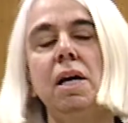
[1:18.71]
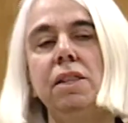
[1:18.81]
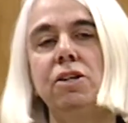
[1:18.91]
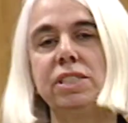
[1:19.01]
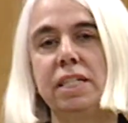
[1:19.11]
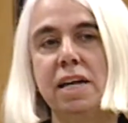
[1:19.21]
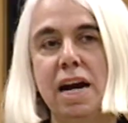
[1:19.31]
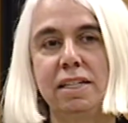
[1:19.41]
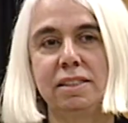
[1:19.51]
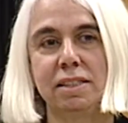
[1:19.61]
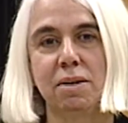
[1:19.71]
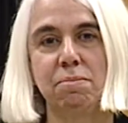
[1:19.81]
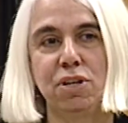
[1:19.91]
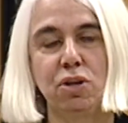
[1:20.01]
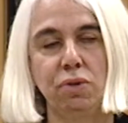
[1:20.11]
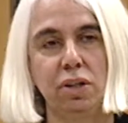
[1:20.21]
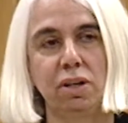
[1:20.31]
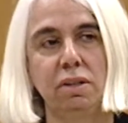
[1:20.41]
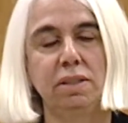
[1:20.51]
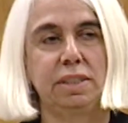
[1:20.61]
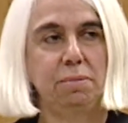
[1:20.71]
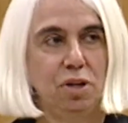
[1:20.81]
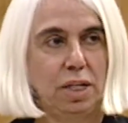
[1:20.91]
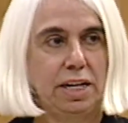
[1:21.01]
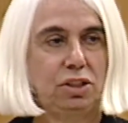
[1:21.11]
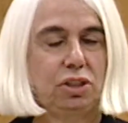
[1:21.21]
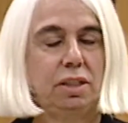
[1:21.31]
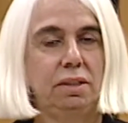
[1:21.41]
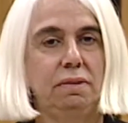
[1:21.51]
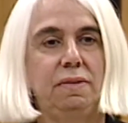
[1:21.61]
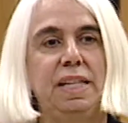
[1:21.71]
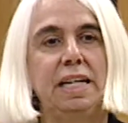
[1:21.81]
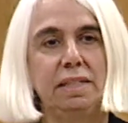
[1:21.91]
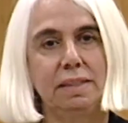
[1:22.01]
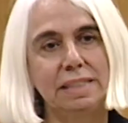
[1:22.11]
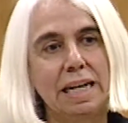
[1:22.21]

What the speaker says: There's a nice computer simulation that